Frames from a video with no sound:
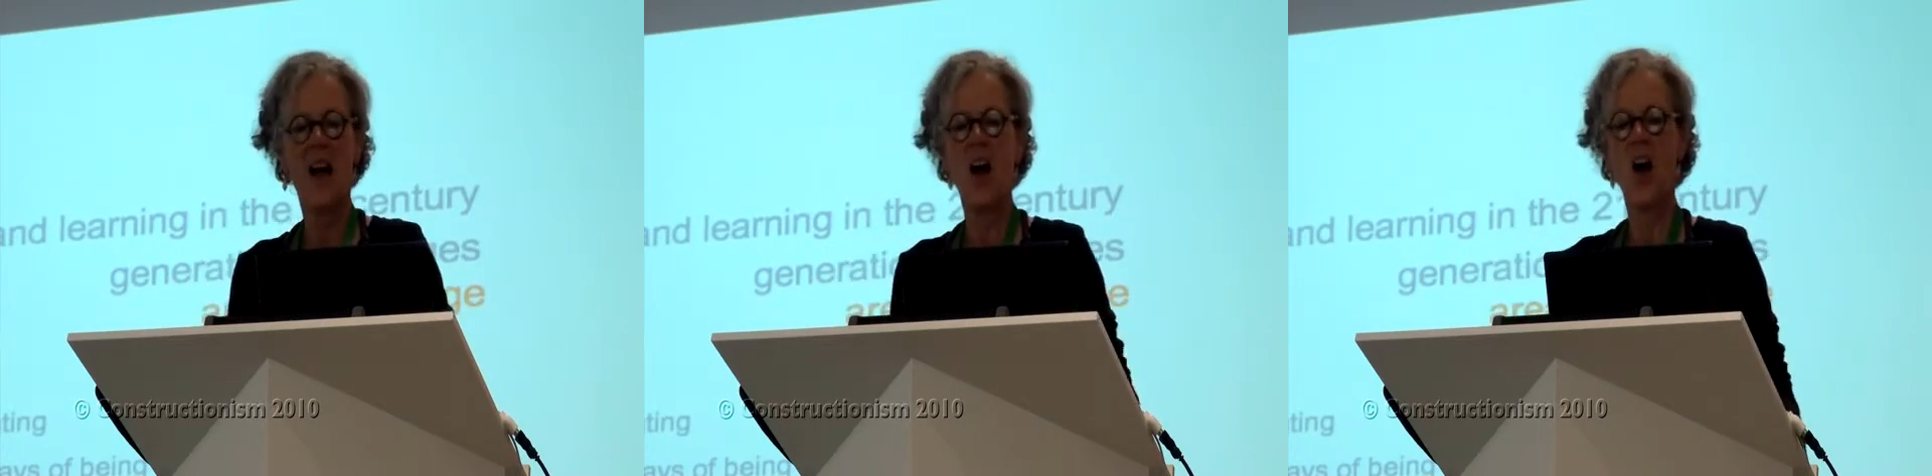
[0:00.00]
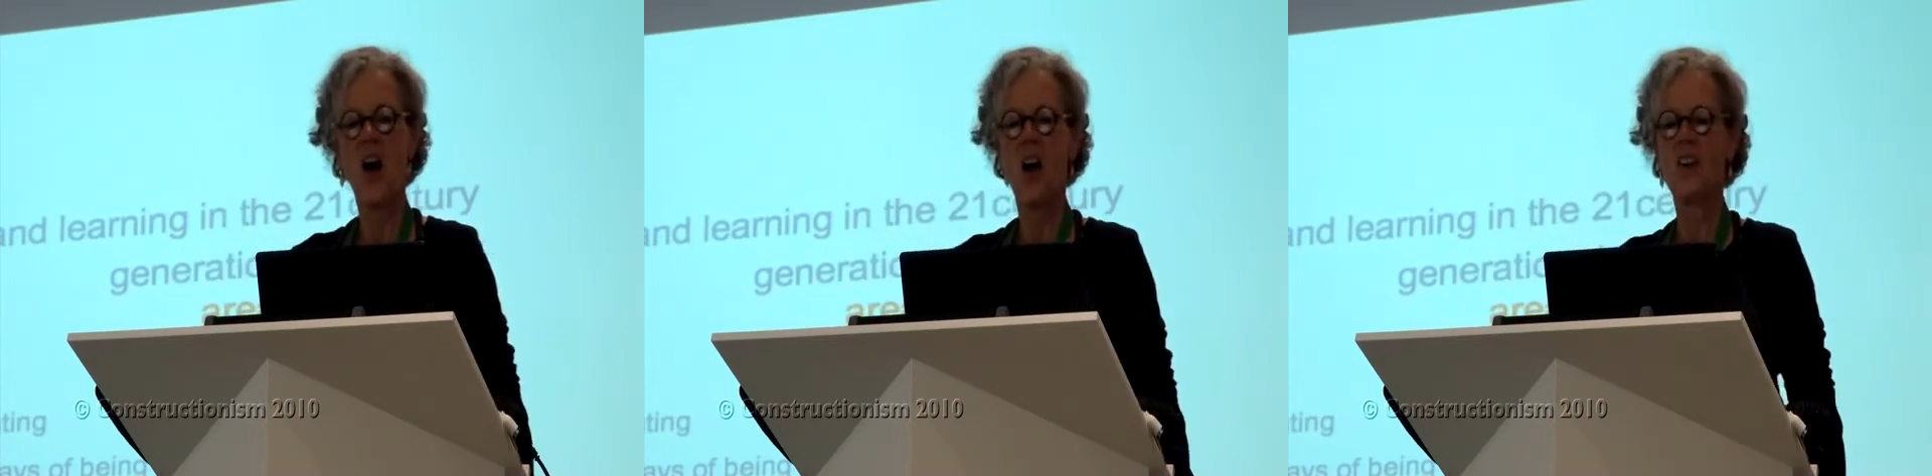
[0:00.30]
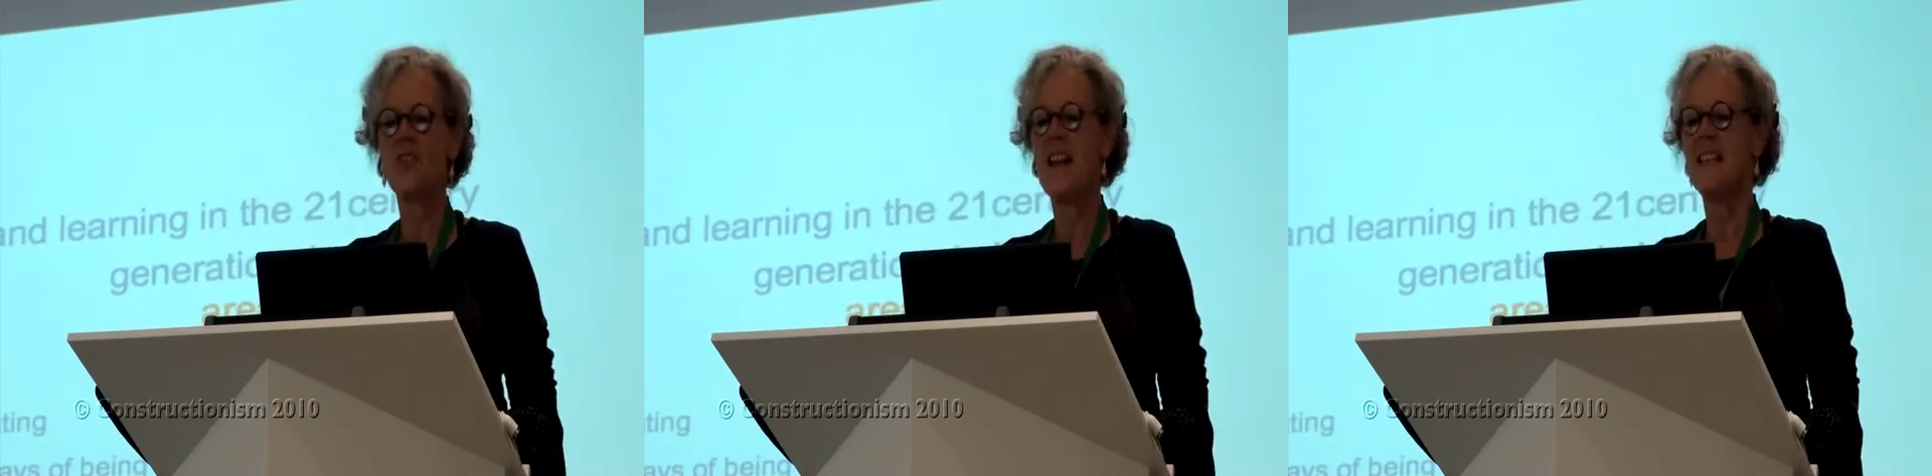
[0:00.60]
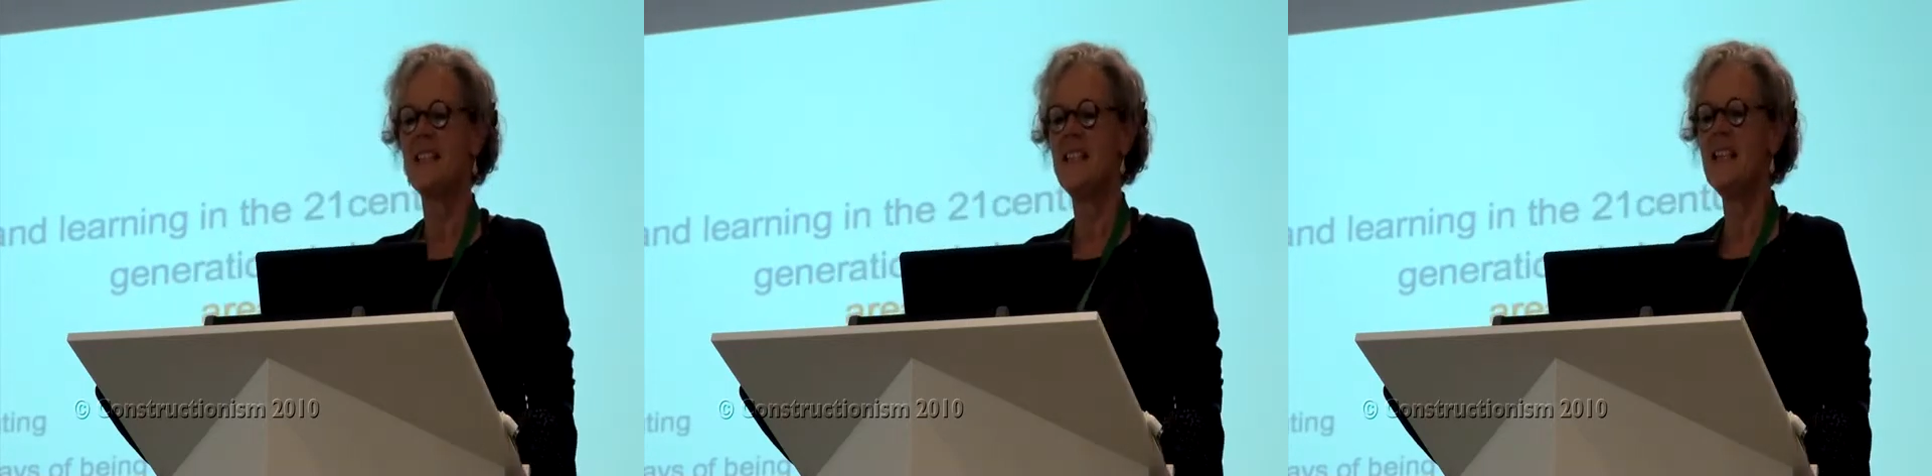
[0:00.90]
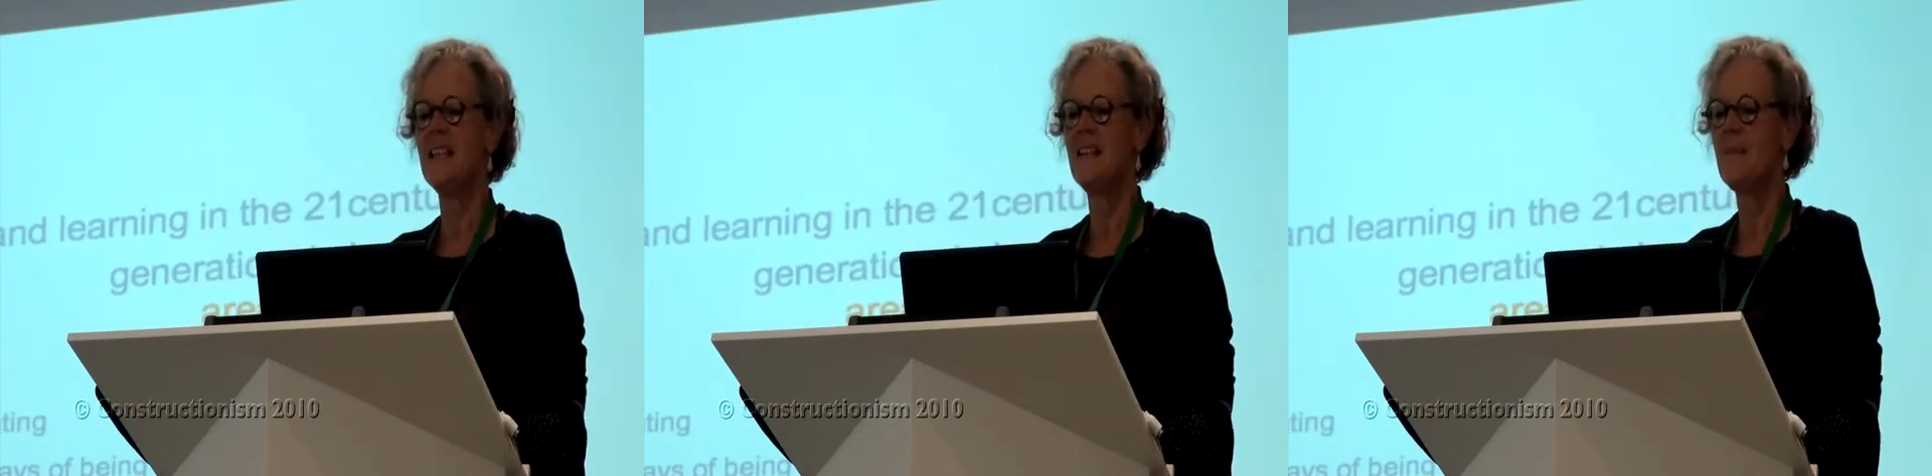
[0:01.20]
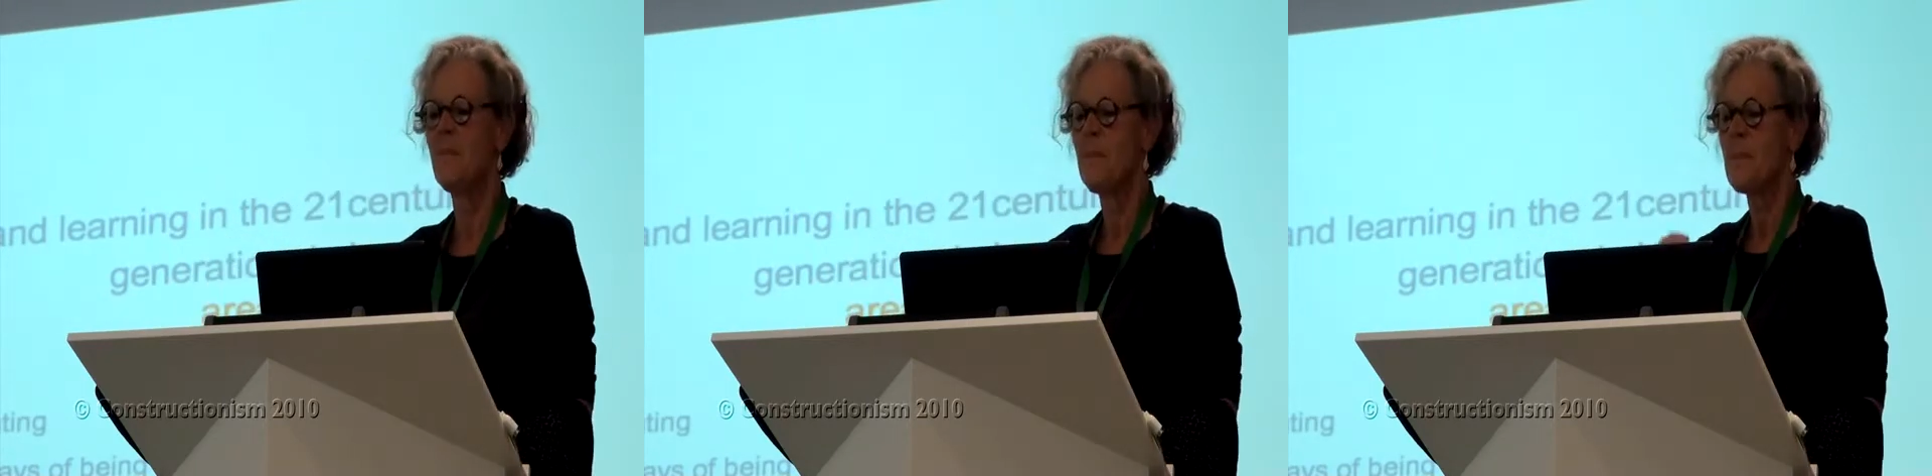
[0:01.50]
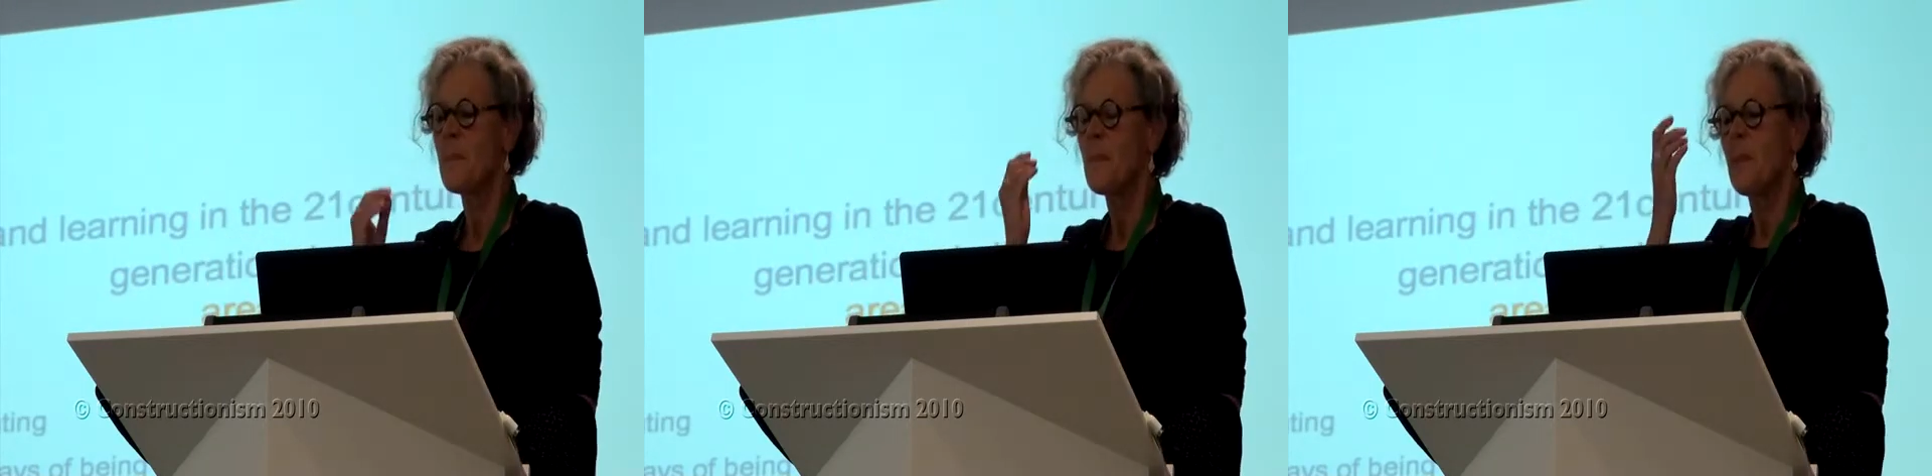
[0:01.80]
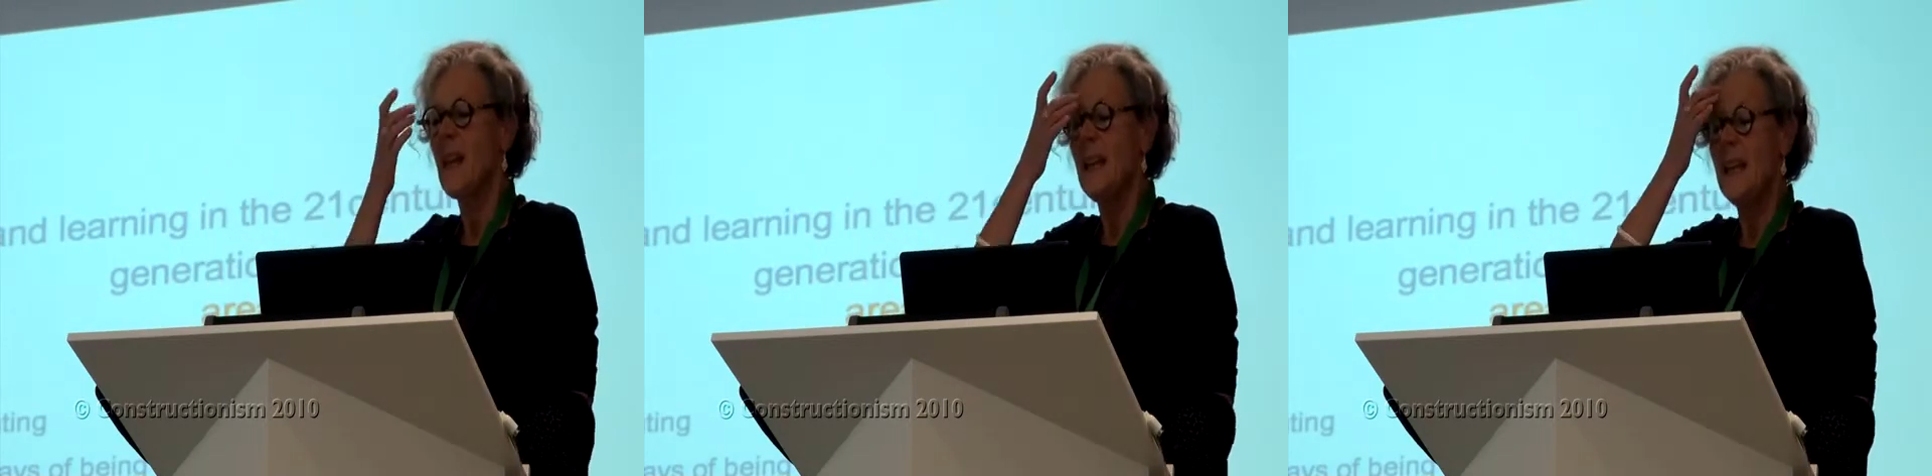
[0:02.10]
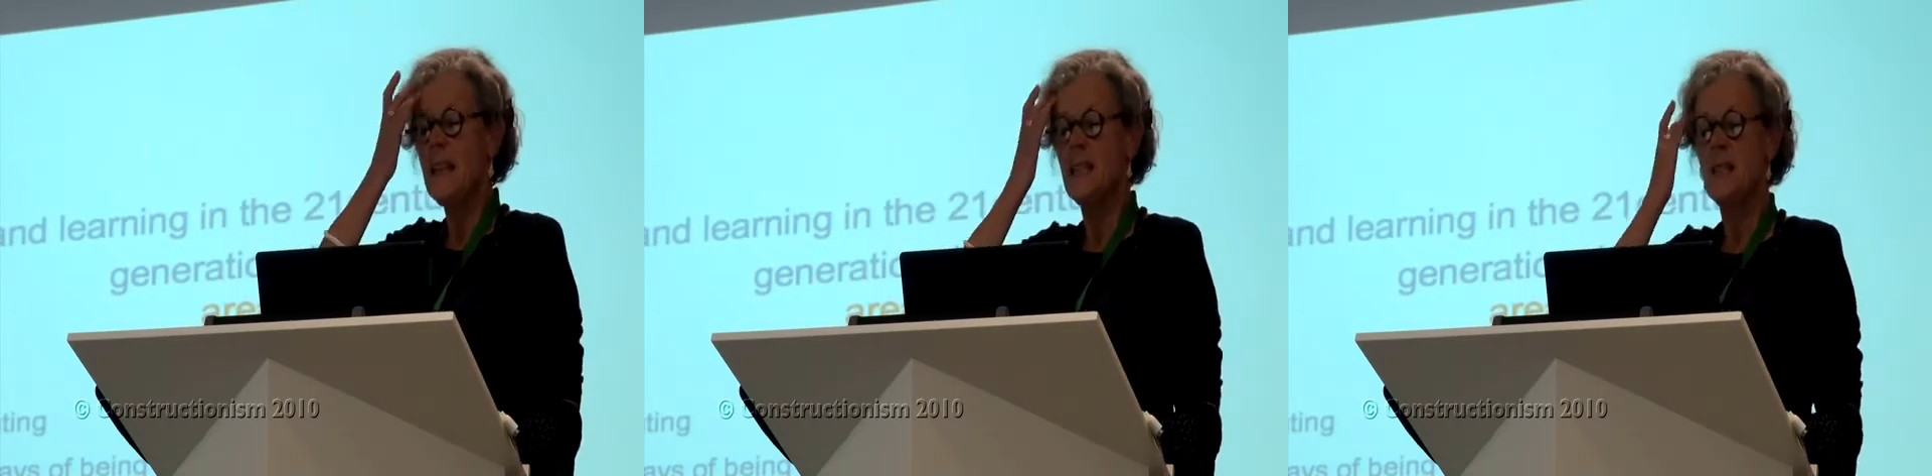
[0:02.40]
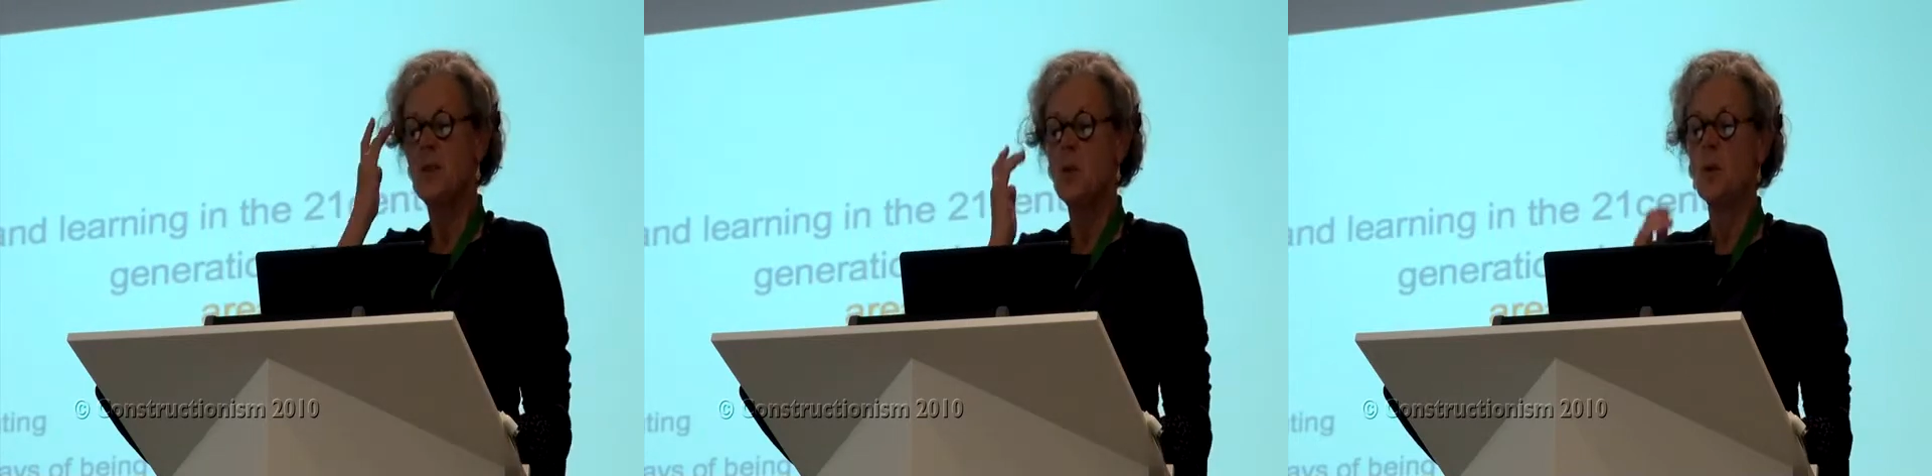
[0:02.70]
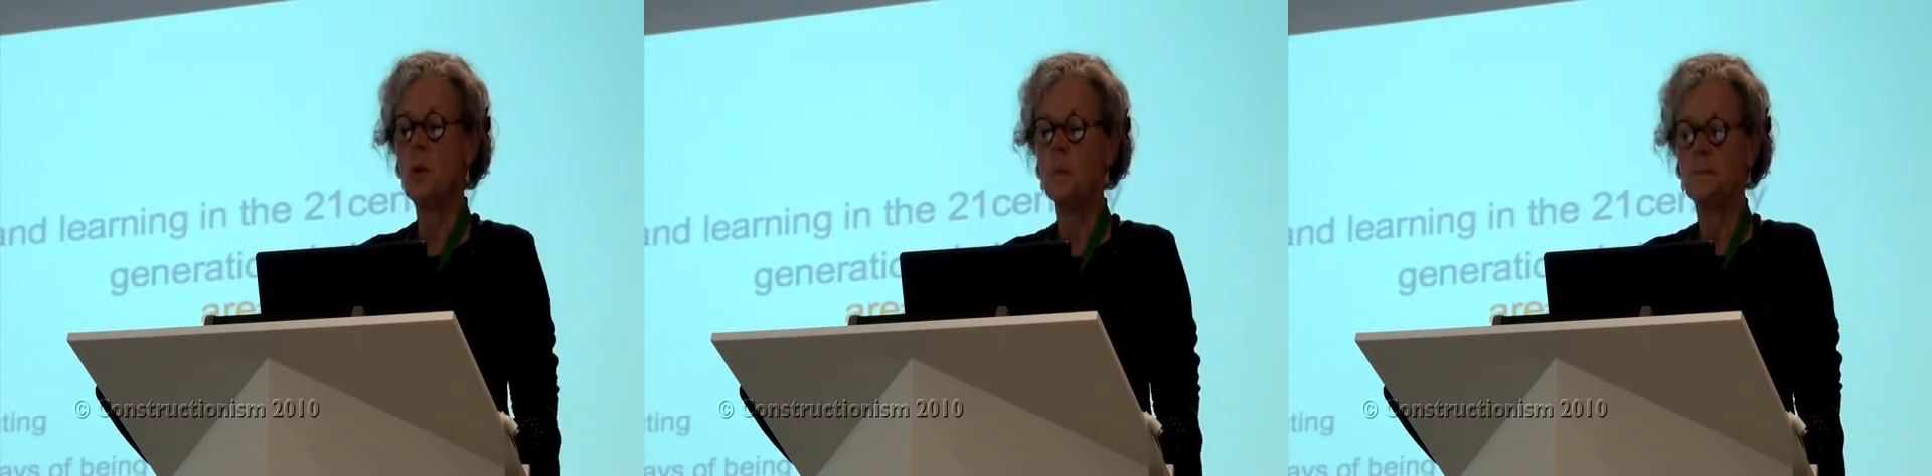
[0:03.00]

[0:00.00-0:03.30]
a great deal, is to